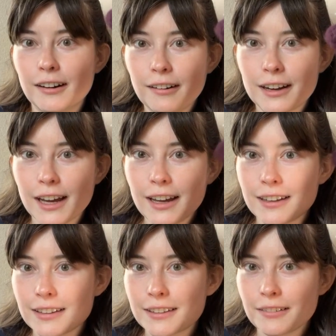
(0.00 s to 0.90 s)

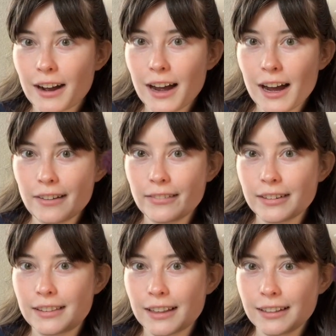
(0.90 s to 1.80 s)
Okay, so I have
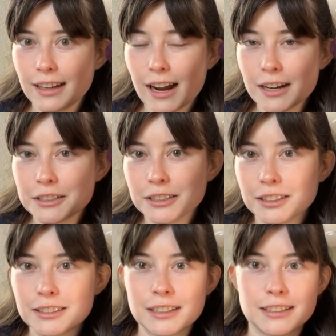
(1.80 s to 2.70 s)
a thing that actually
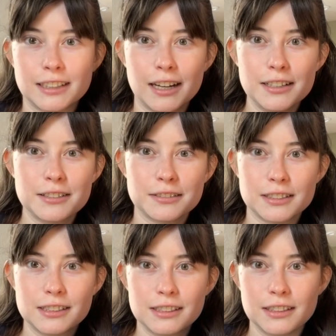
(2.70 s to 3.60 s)
looks like a
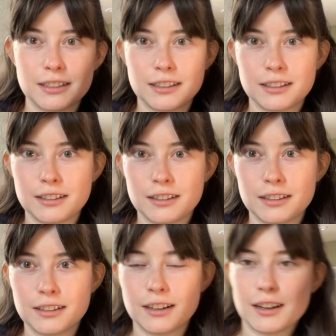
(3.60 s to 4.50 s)
dinosaur.
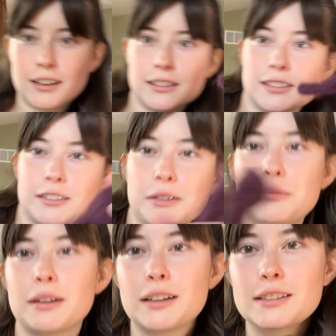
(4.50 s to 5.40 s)
It's
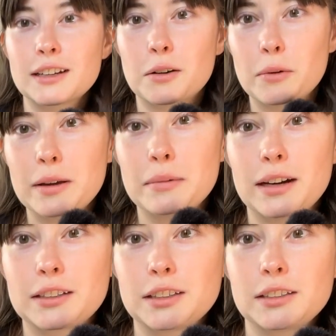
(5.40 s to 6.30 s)
like a white
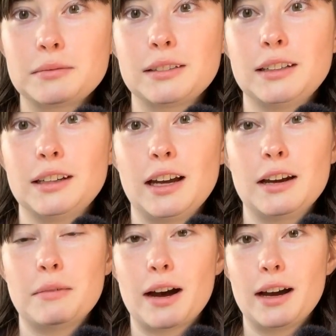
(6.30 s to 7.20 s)
backdrop.
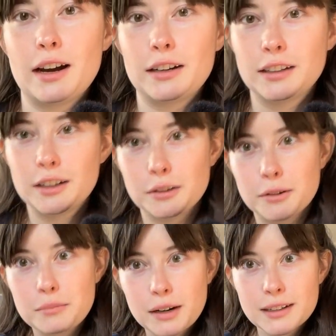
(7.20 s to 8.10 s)
Are you
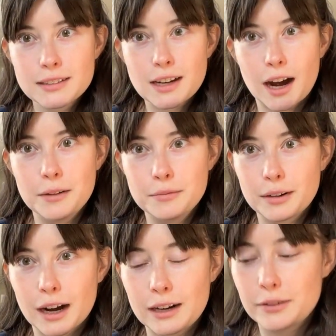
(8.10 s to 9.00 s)
impressed? I'm
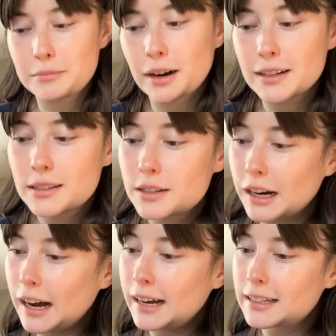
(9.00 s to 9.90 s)
kind of impressed. So
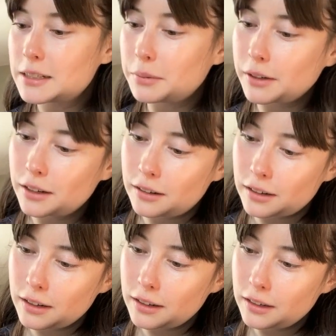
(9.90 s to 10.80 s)
now I get to put
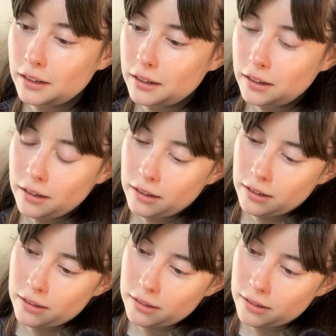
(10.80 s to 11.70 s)
on
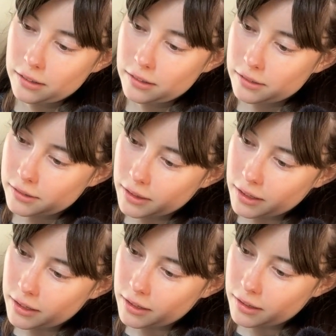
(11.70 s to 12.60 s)

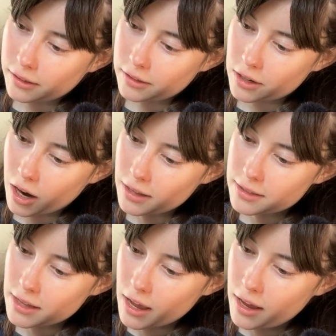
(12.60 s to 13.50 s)
the
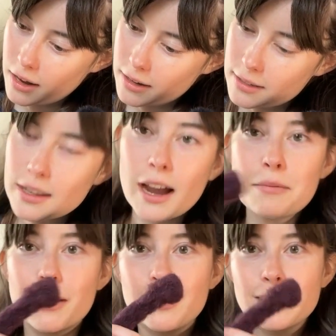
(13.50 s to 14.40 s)
dots and his
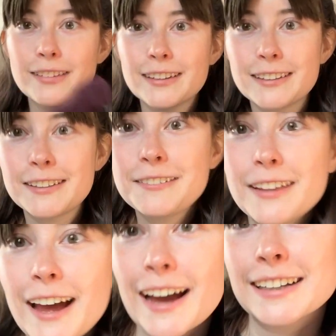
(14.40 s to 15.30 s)
eyeballs. Let's do
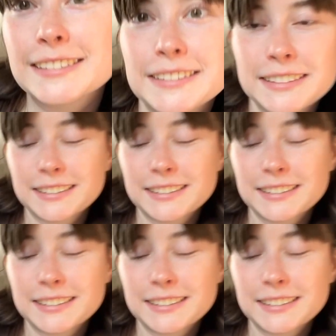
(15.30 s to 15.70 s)
that.